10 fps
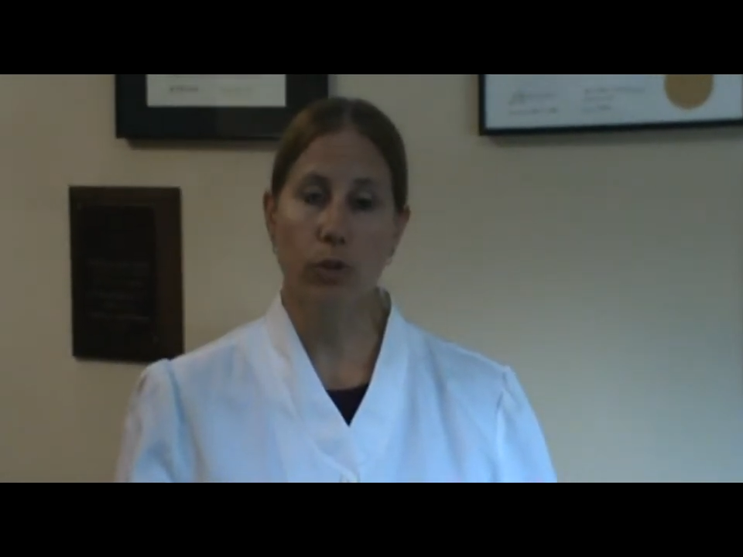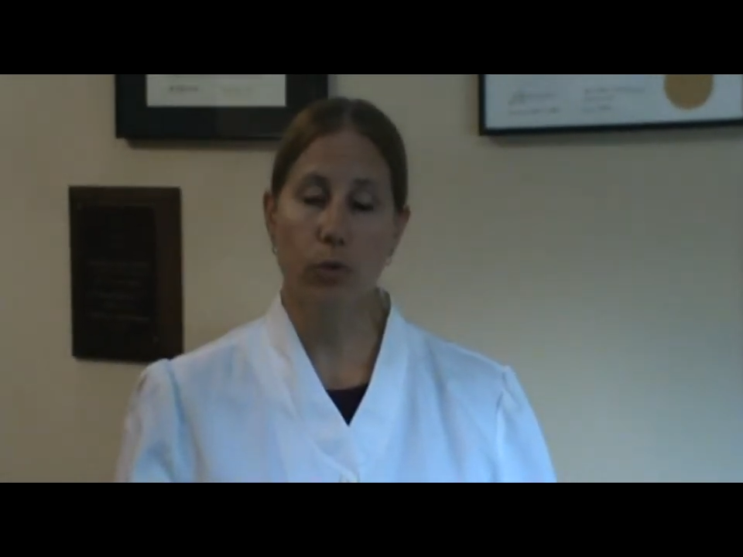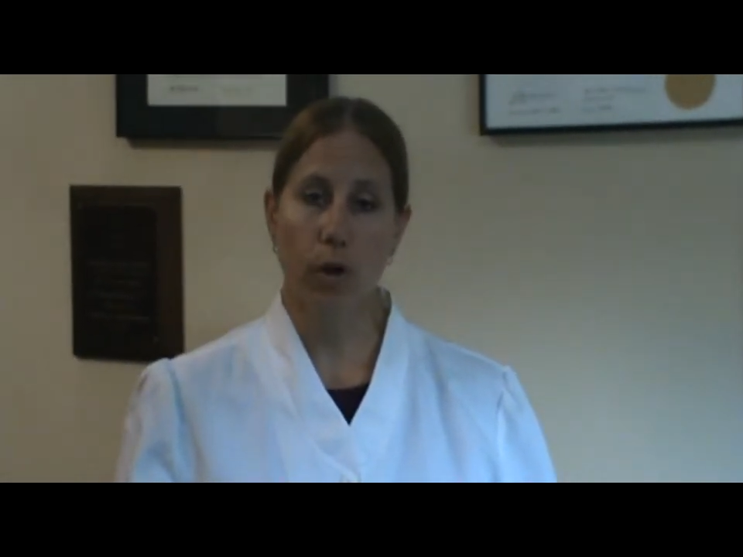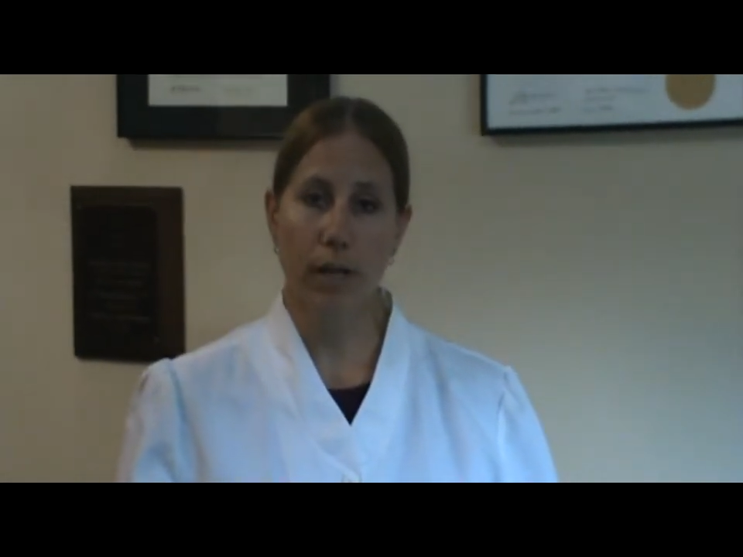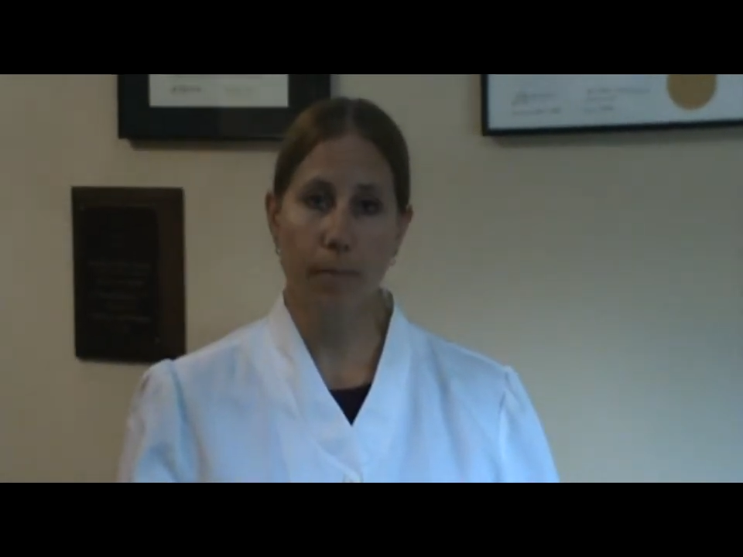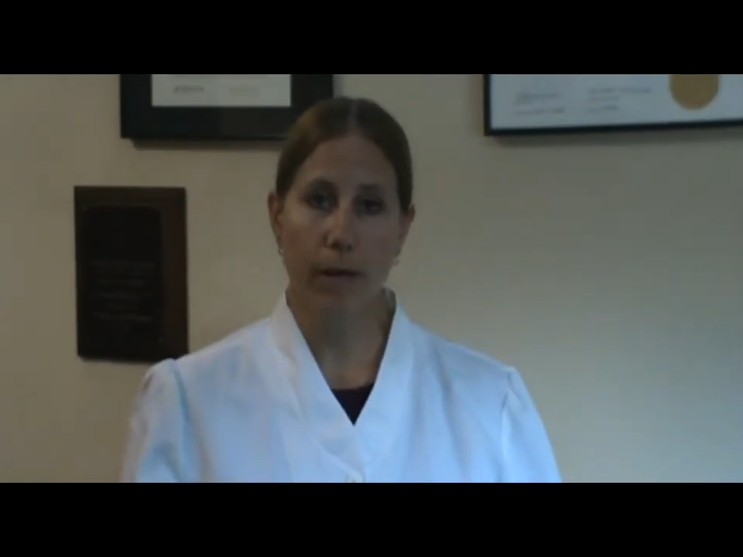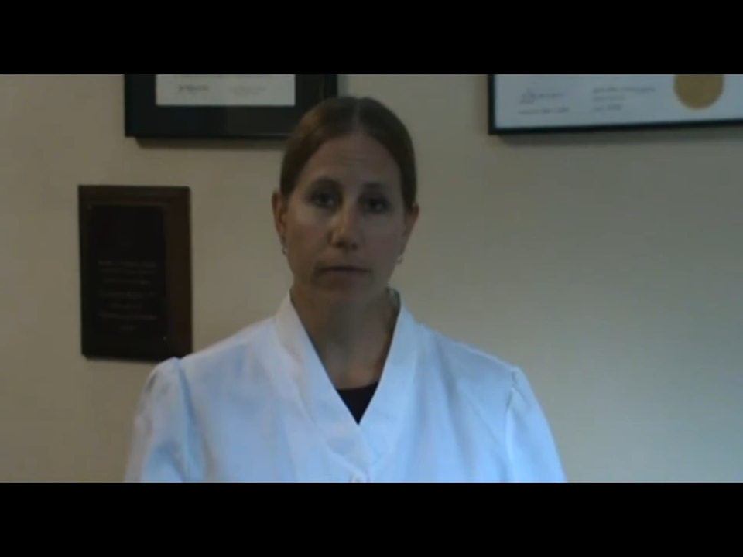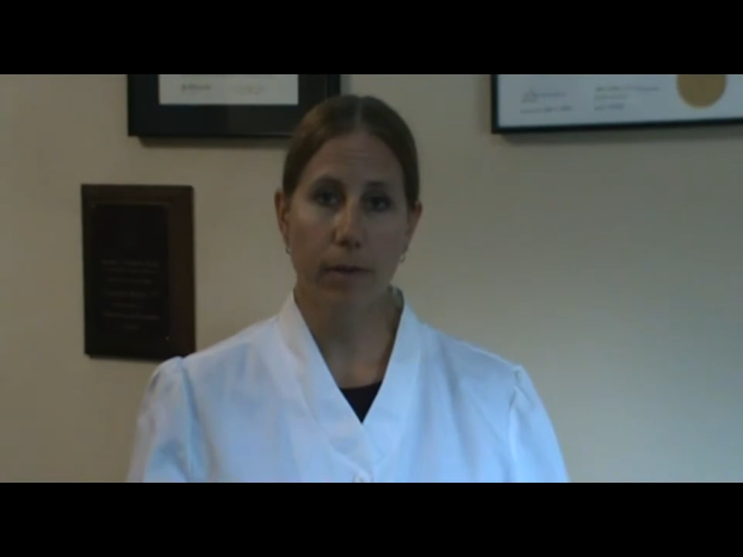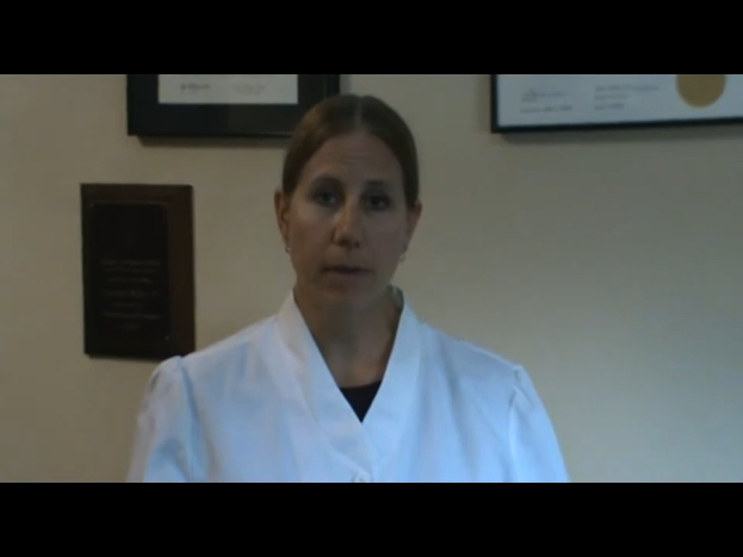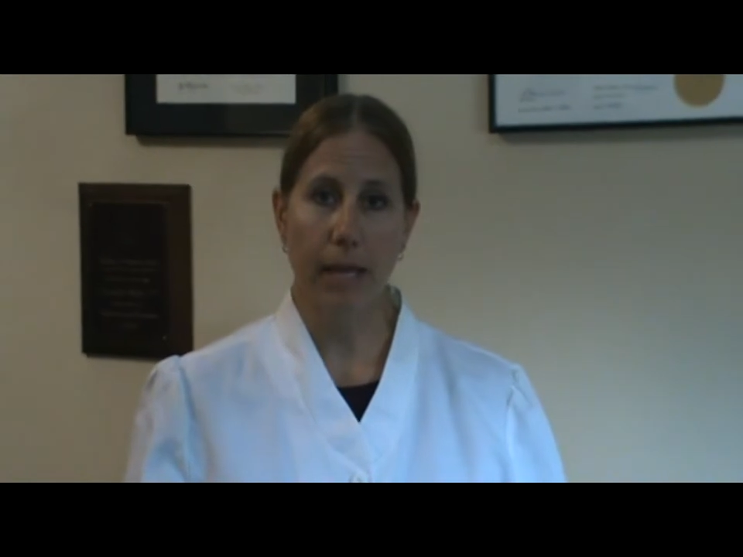with chronic
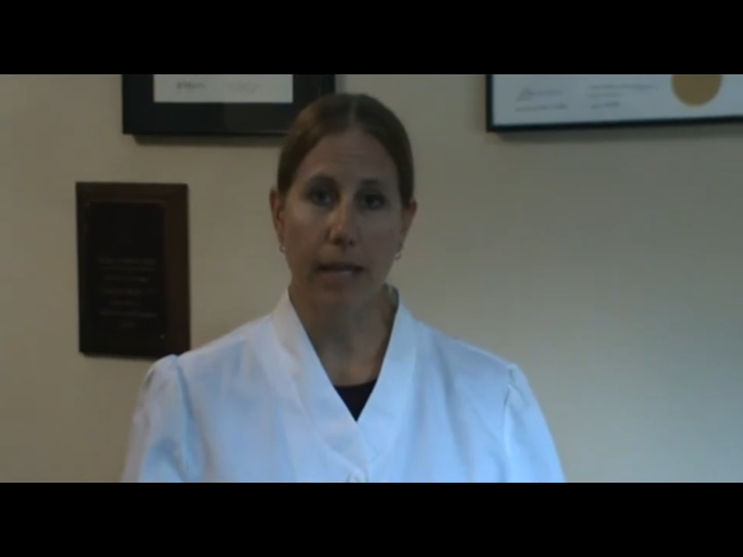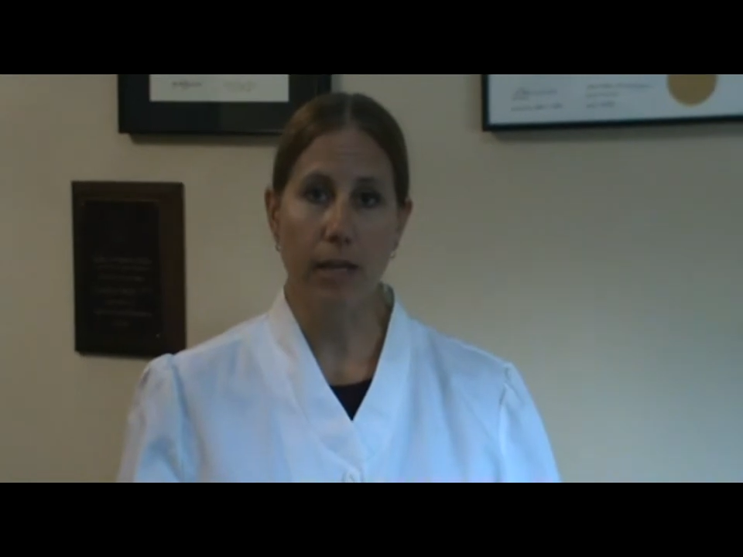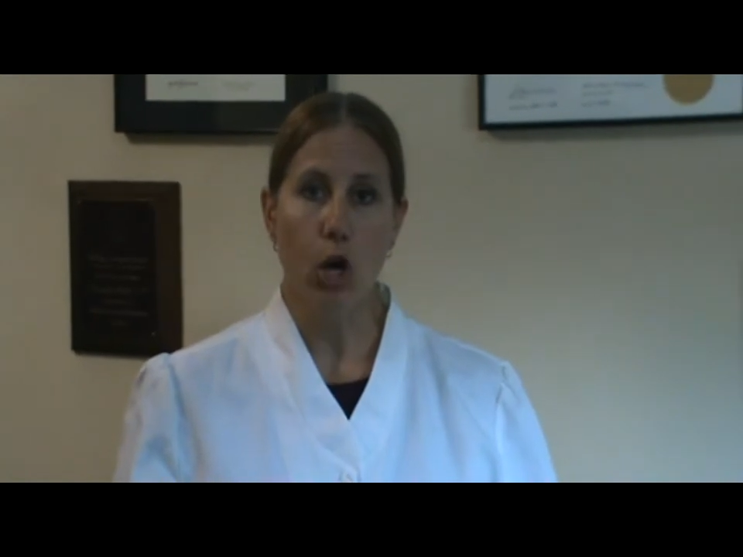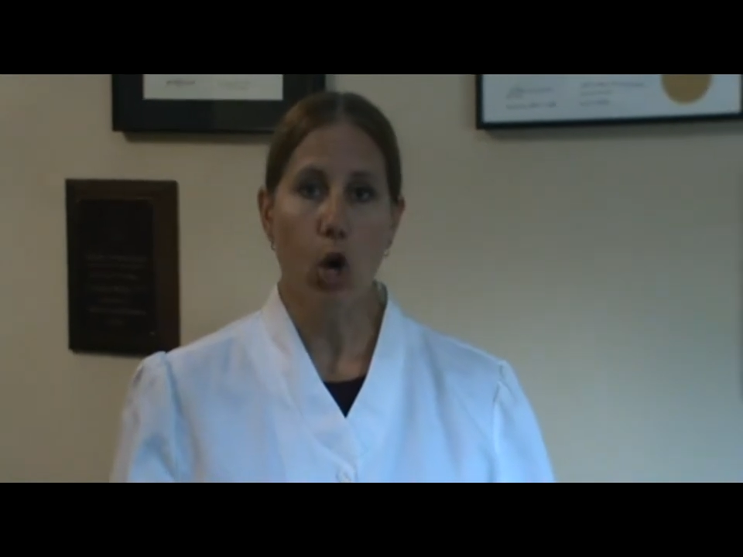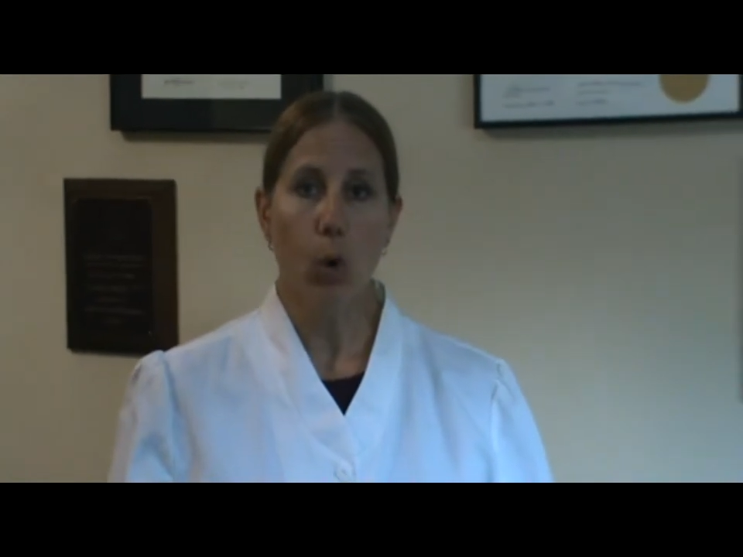pelvic pain